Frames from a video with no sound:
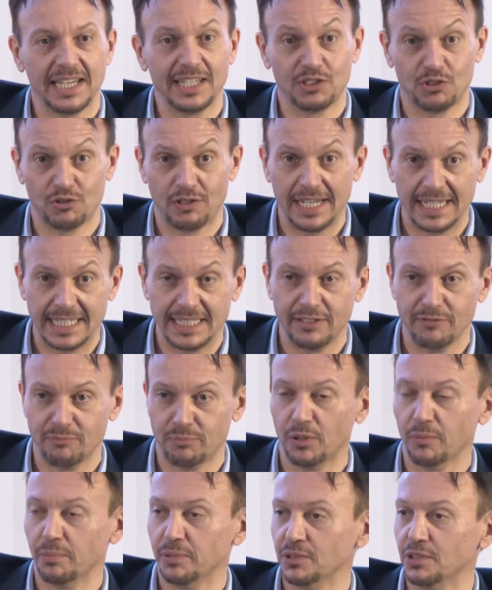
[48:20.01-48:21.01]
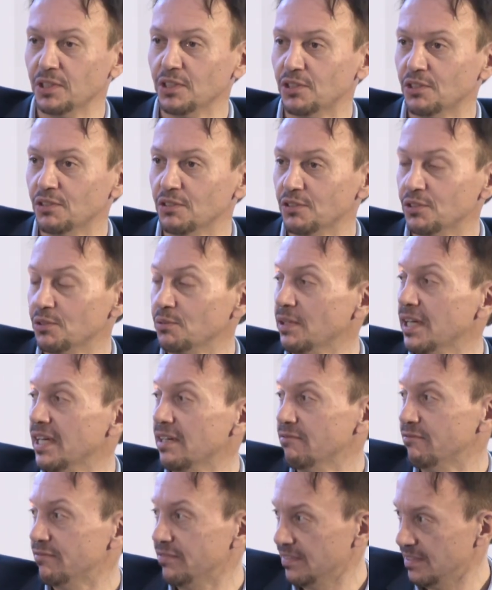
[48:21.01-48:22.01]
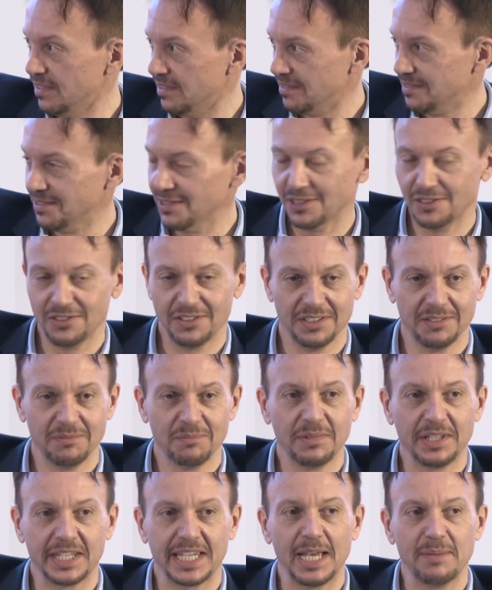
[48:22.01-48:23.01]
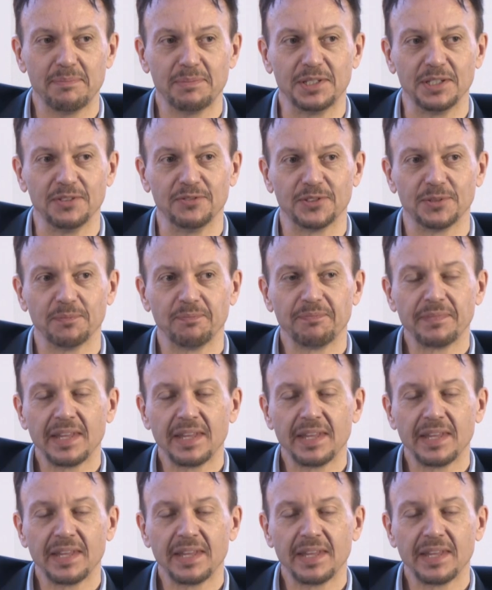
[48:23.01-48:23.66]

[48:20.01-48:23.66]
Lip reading: attractive proposition to have, the captives.